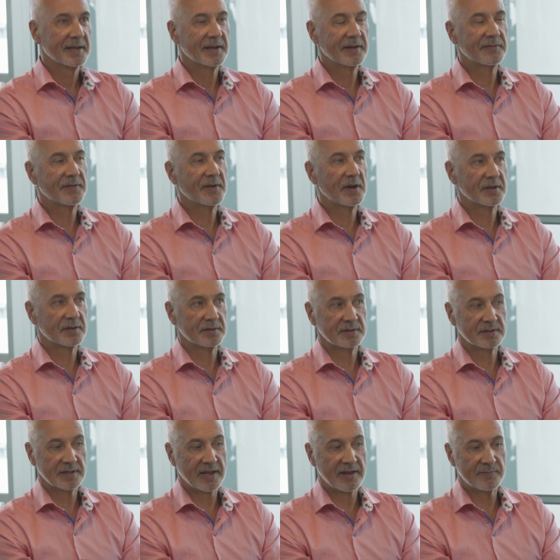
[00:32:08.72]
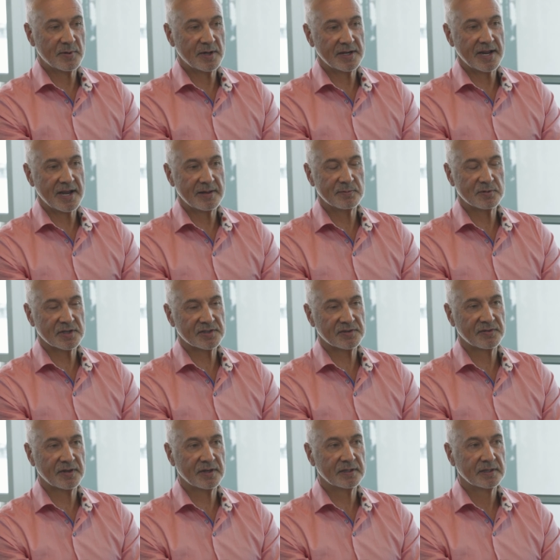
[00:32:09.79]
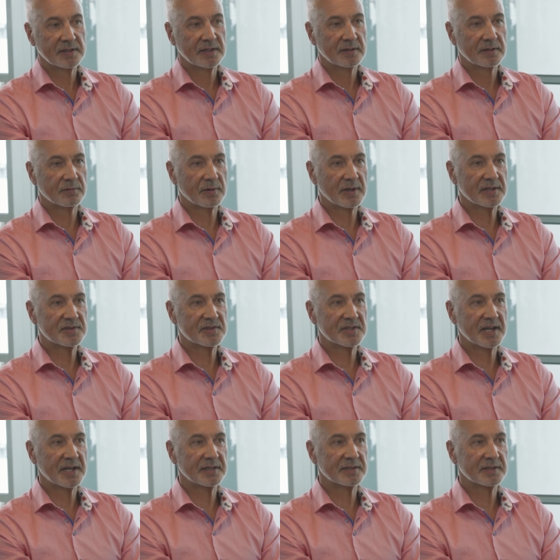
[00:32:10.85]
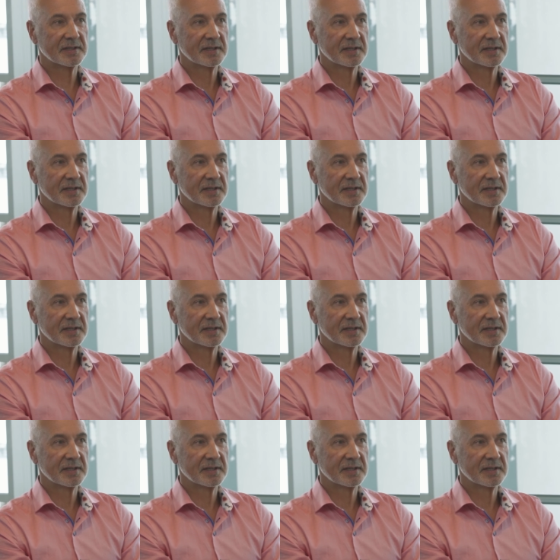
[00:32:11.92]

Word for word: if I could have my name just for real estate.